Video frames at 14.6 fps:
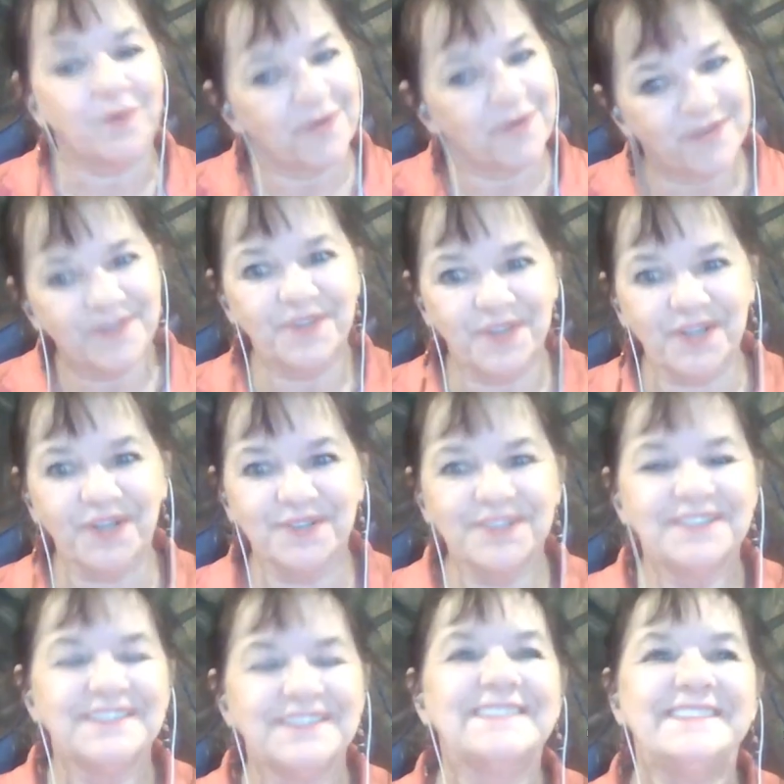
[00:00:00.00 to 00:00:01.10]

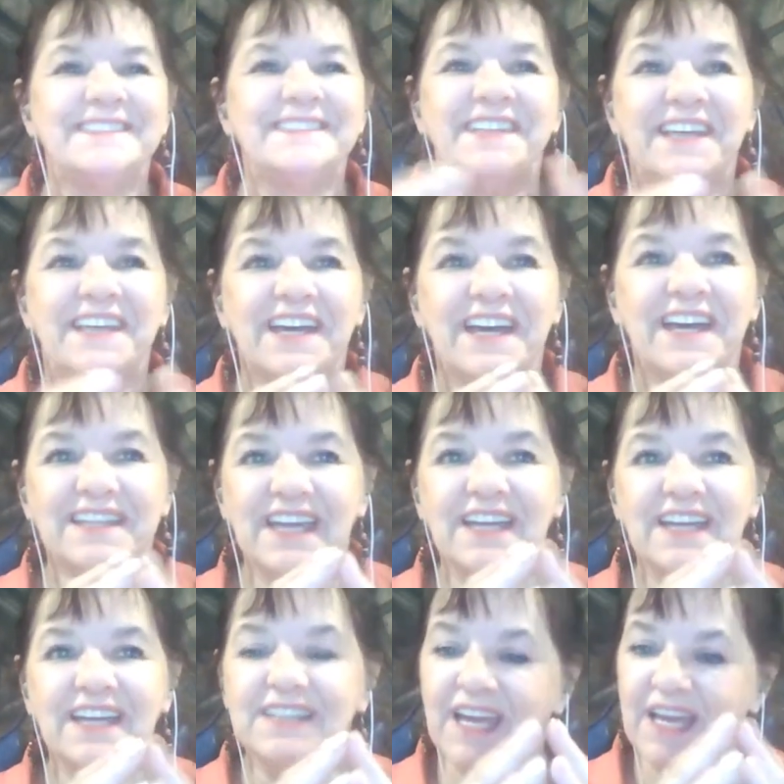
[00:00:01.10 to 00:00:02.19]

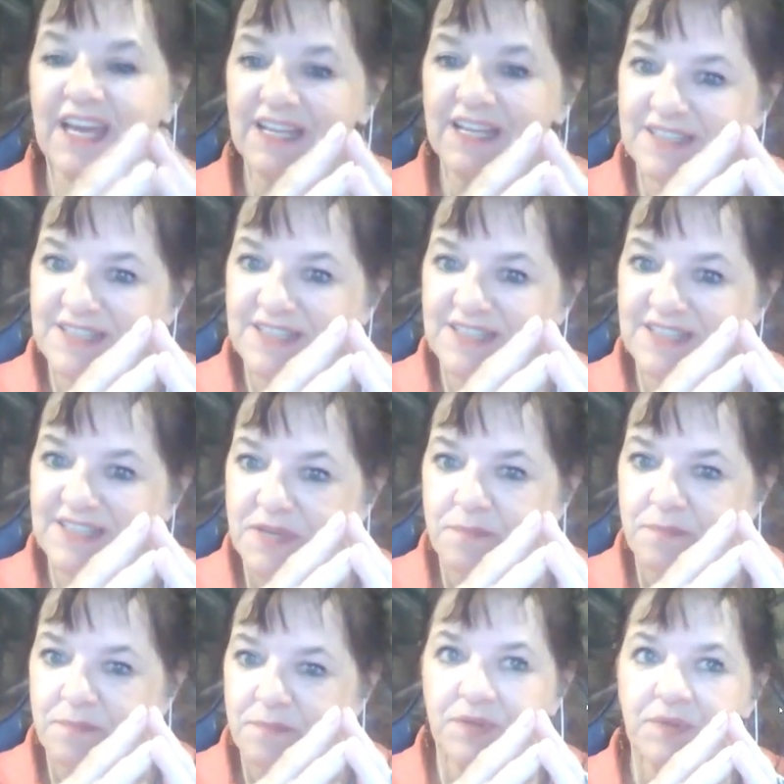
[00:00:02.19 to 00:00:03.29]
there the elderly
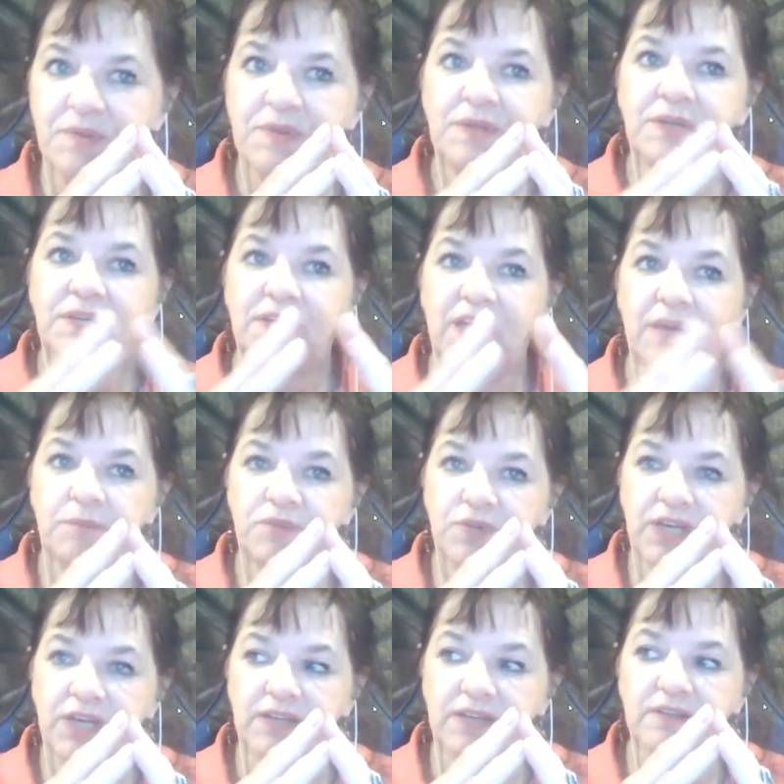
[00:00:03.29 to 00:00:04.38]
people came
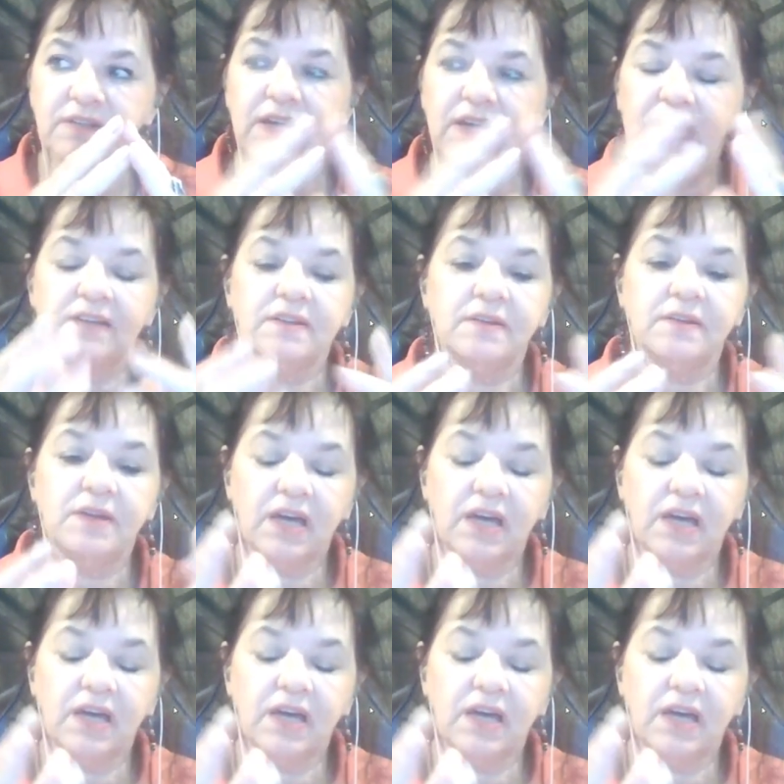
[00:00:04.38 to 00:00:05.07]
together and